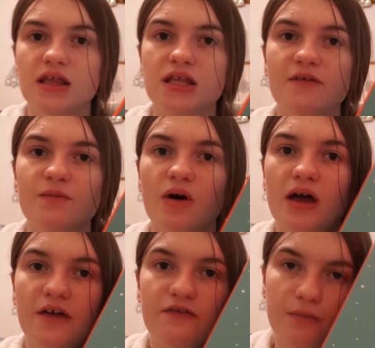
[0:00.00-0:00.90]
They've put
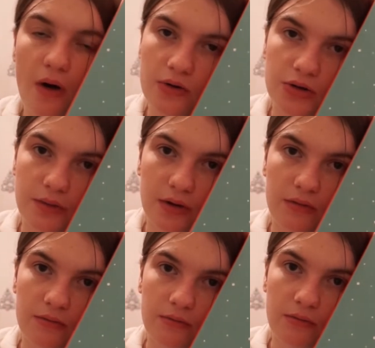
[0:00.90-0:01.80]
gift box in the
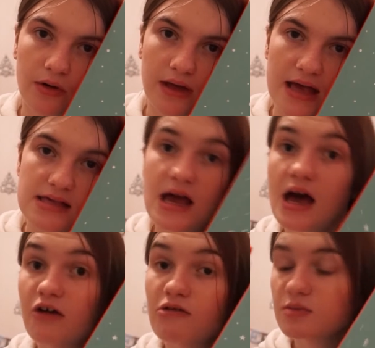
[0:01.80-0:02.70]
bottom but yes,
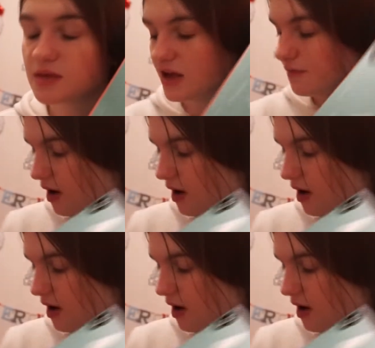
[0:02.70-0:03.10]
Christmas Eve